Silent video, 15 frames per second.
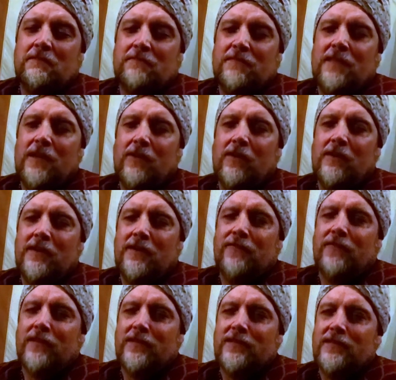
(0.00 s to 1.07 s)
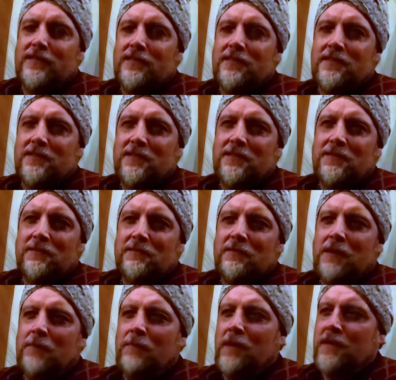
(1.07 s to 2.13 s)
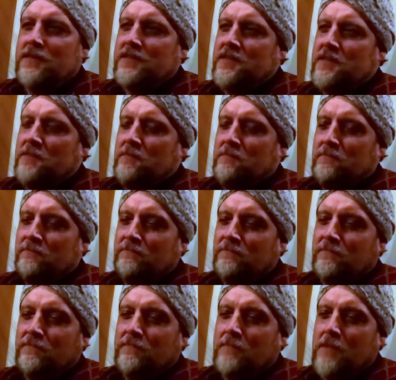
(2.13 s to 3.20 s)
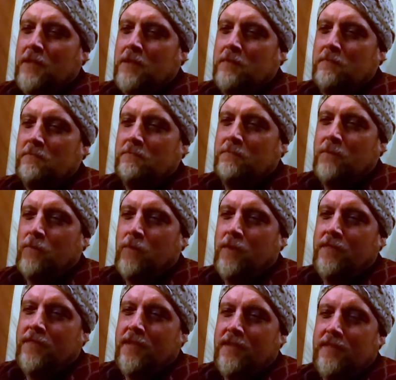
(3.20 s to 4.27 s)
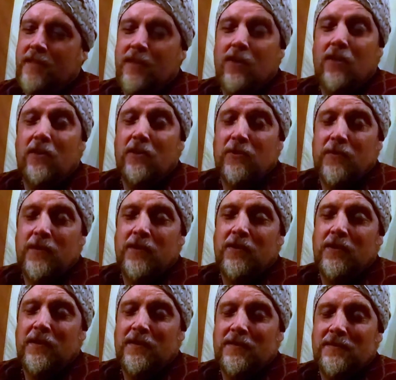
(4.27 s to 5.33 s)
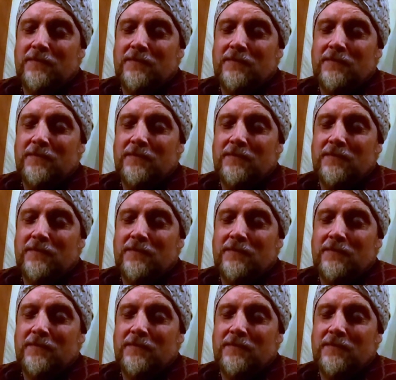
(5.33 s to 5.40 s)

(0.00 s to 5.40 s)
there are differences amongst them. But one thing they all agree on,